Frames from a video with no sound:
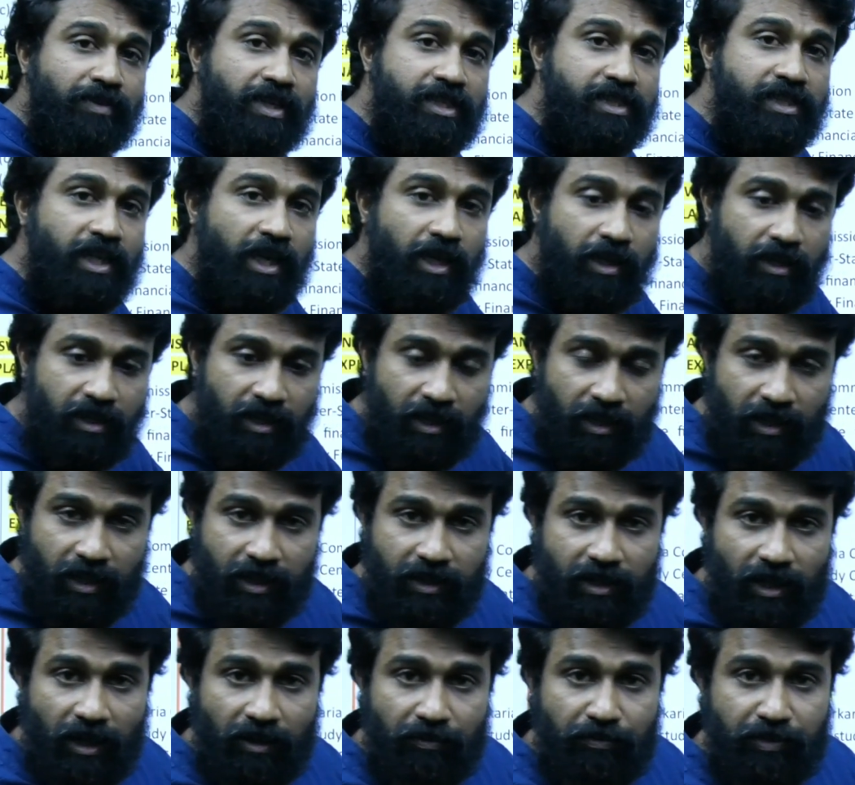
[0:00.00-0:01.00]
the center in
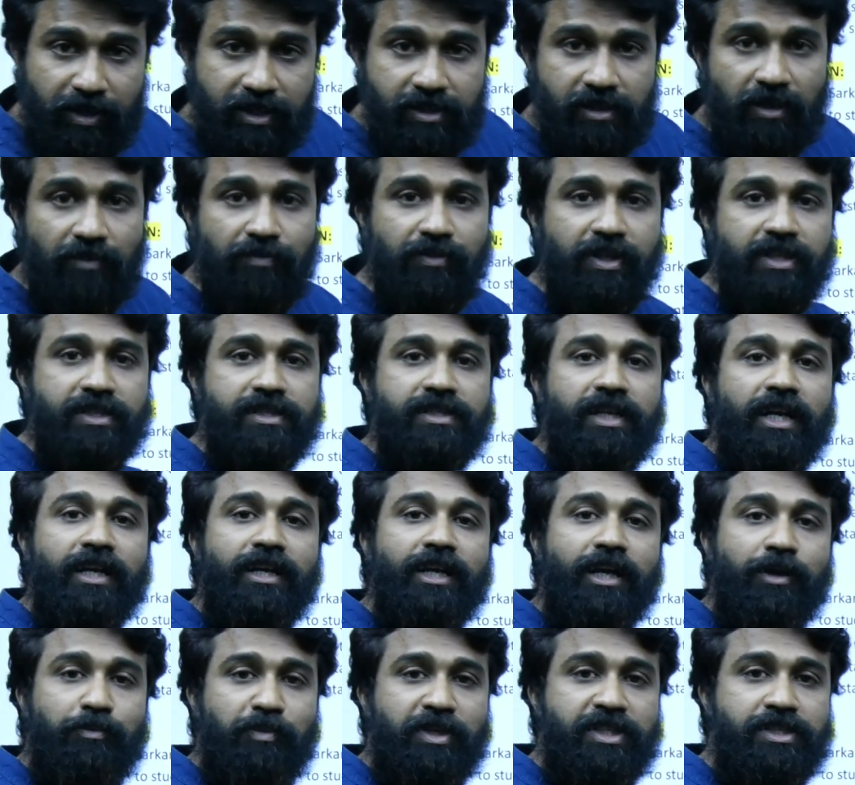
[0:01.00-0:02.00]
the affairs of the state
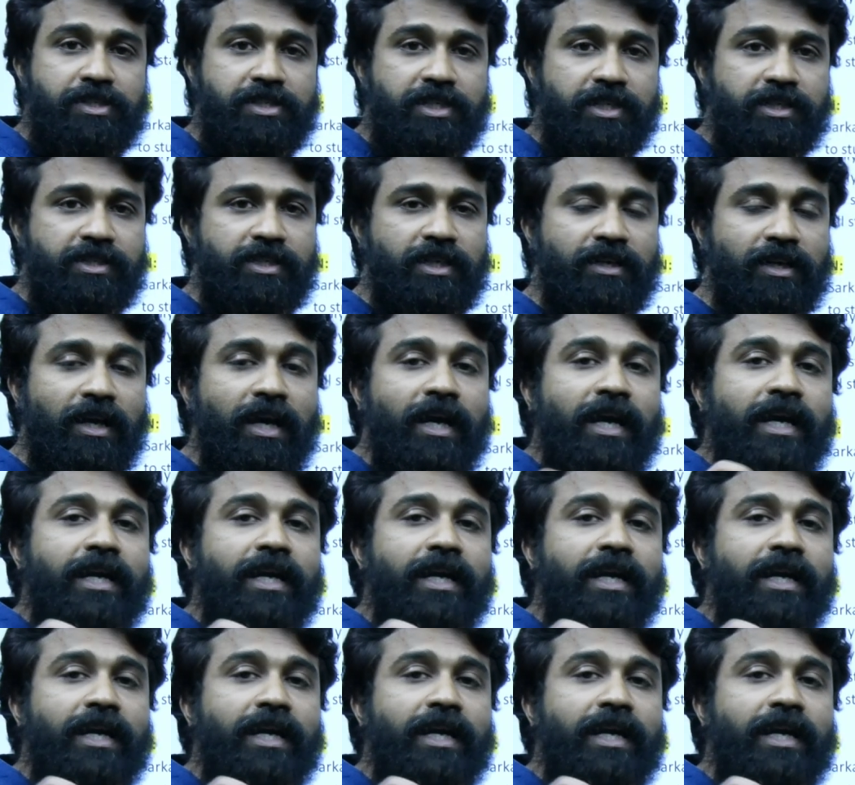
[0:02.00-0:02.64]
administration.